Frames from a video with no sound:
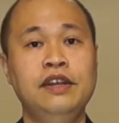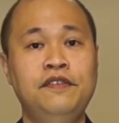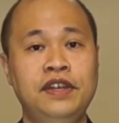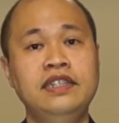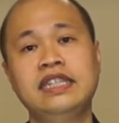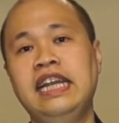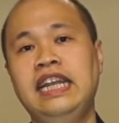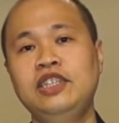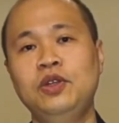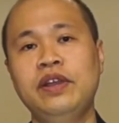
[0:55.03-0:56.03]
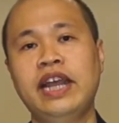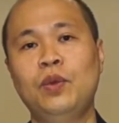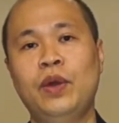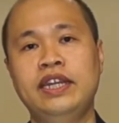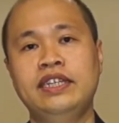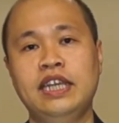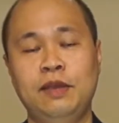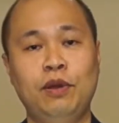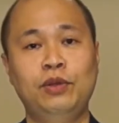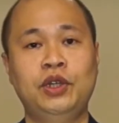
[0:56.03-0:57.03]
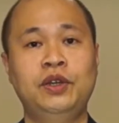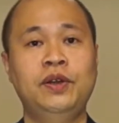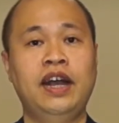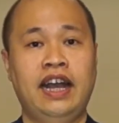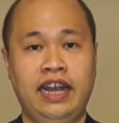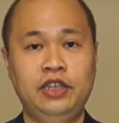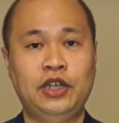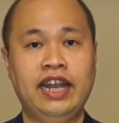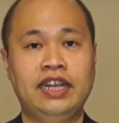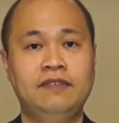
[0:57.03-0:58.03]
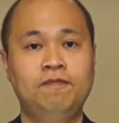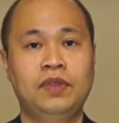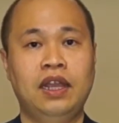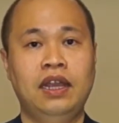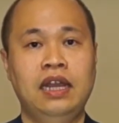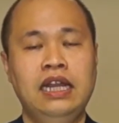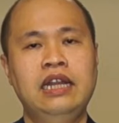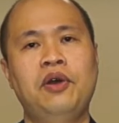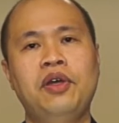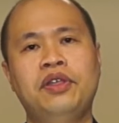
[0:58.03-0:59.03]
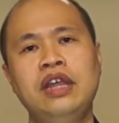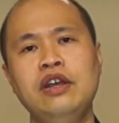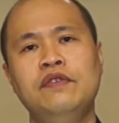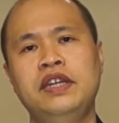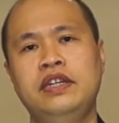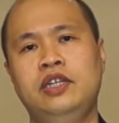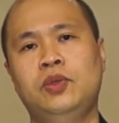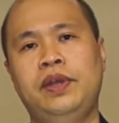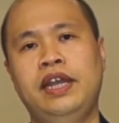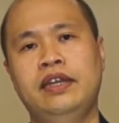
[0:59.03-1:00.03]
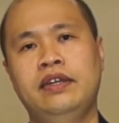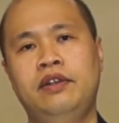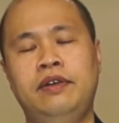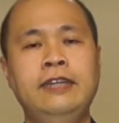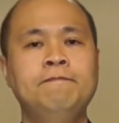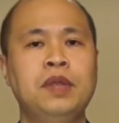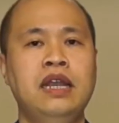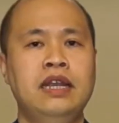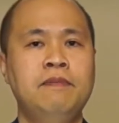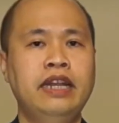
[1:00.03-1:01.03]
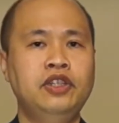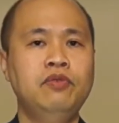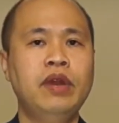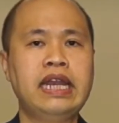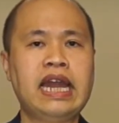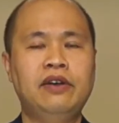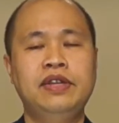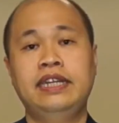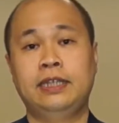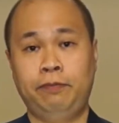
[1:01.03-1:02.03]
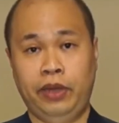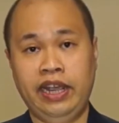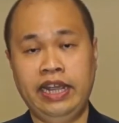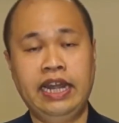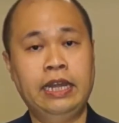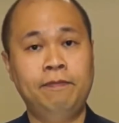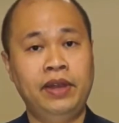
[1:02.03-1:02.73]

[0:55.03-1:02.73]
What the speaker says: First, let's look at what is emotional hijack. Now, think of it this way, alright? Imagine right now there is a plane and the